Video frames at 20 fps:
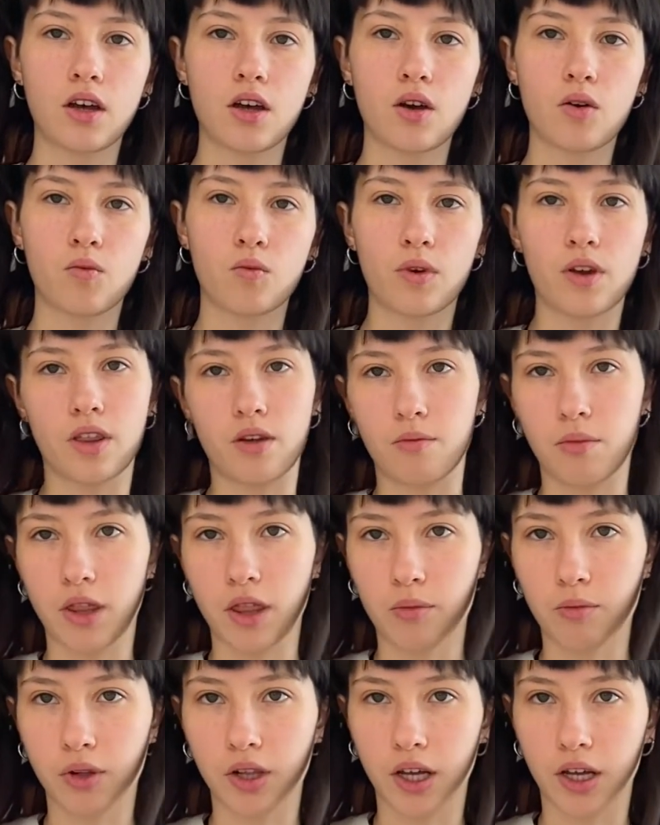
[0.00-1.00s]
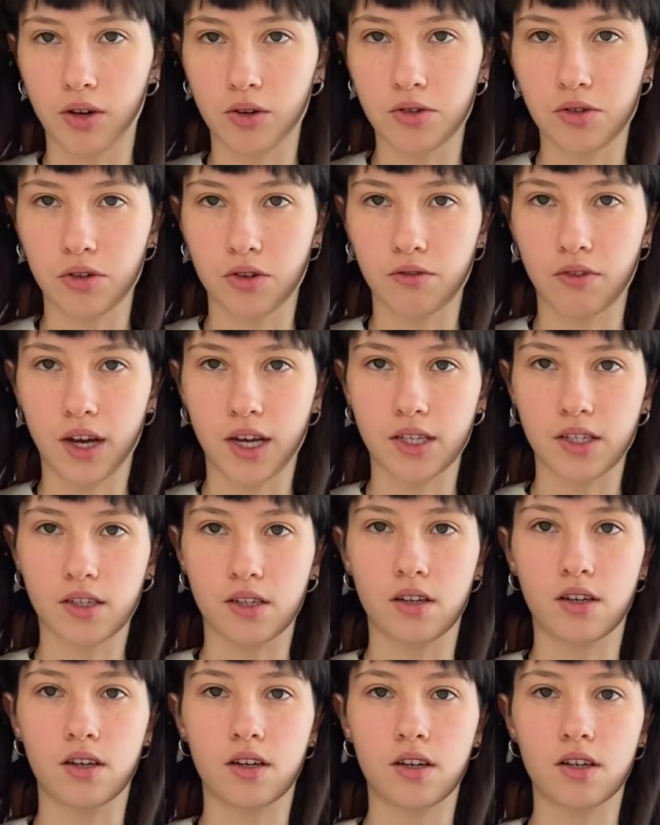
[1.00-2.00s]
rhythm, and the player sort of has
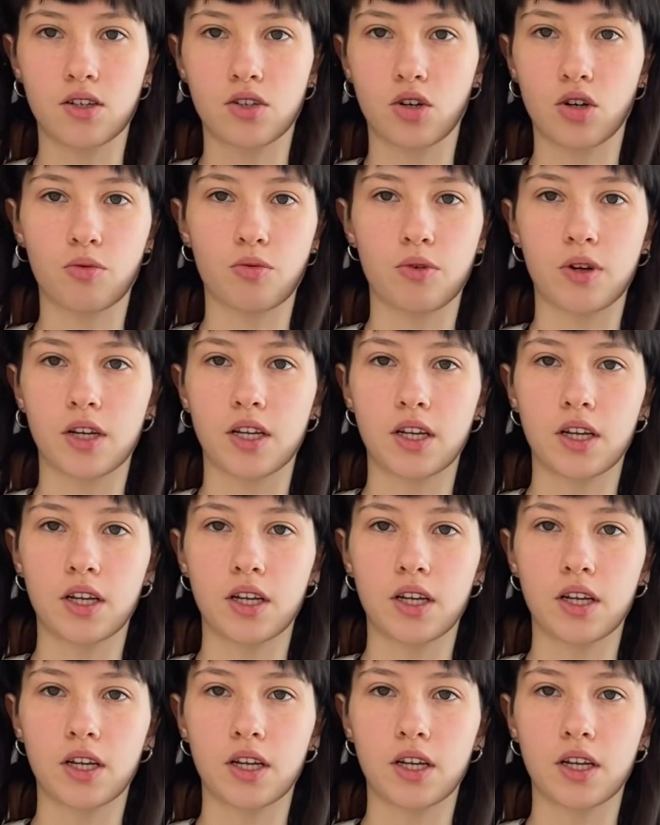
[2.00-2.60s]
to interpret